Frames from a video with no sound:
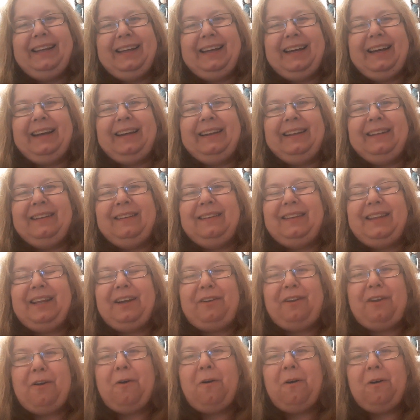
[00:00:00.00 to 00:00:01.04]
and tell
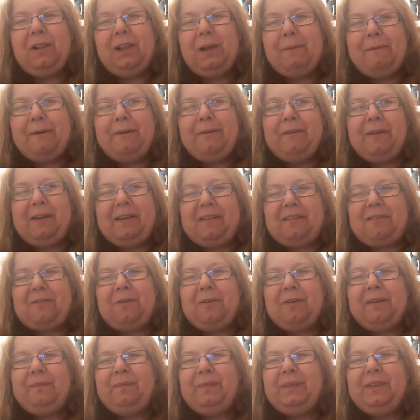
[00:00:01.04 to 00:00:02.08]
you all about his
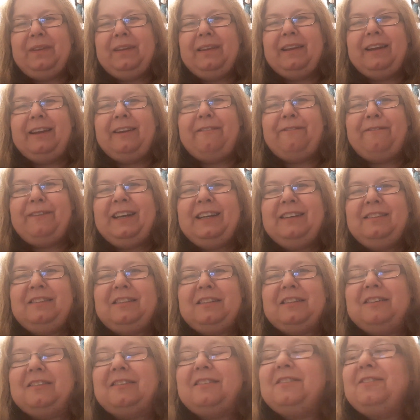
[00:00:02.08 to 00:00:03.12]

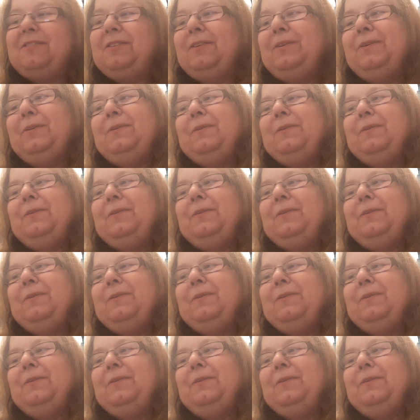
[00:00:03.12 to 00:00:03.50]
adventures.